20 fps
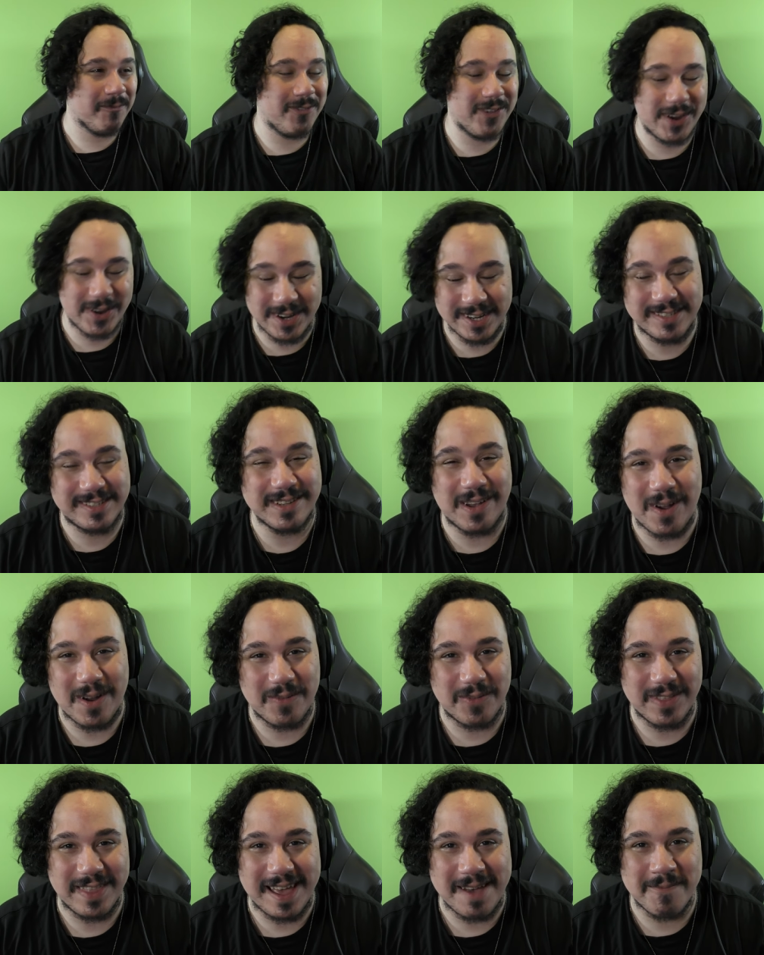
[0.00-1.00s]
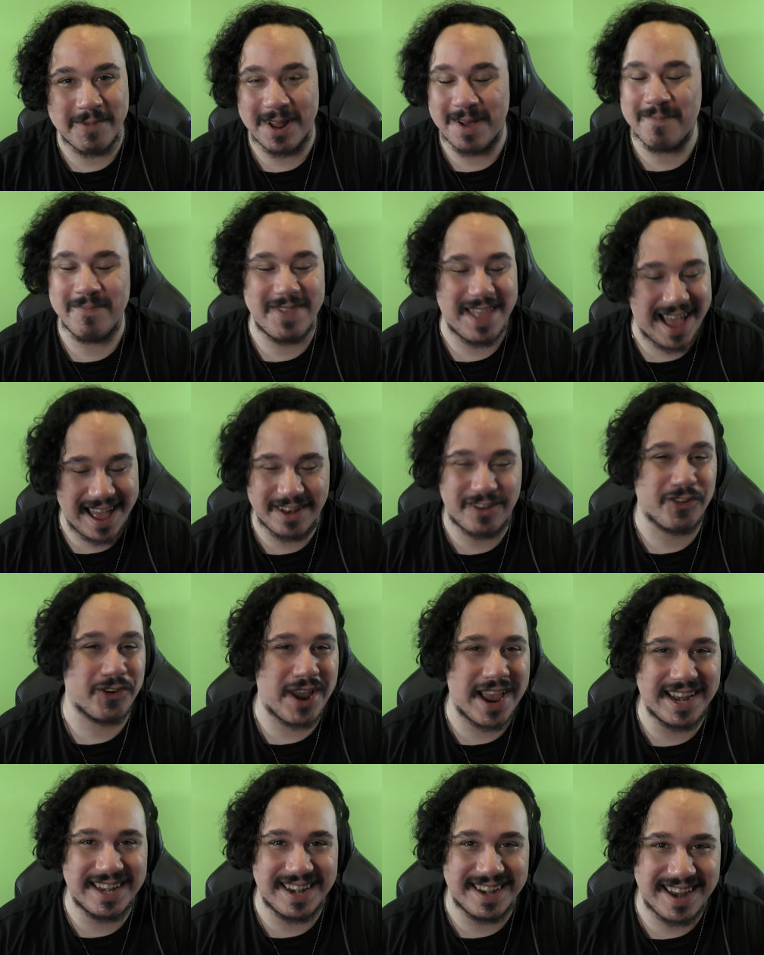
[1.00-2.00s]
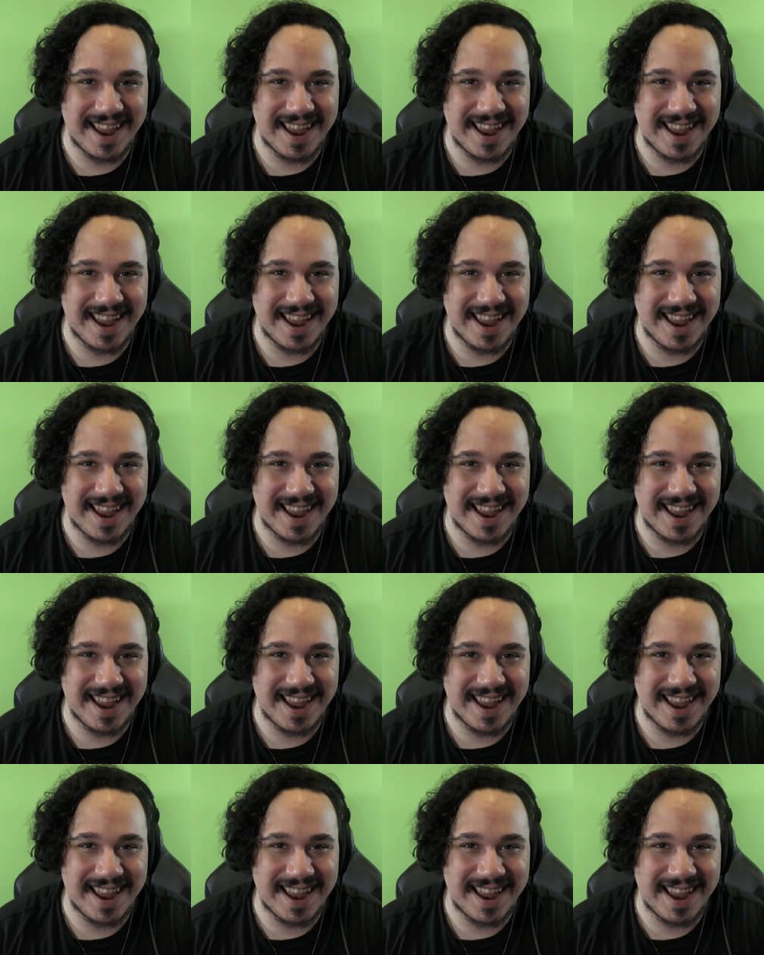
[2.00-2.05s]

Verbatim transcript: very sorry for that, but I'm not trying to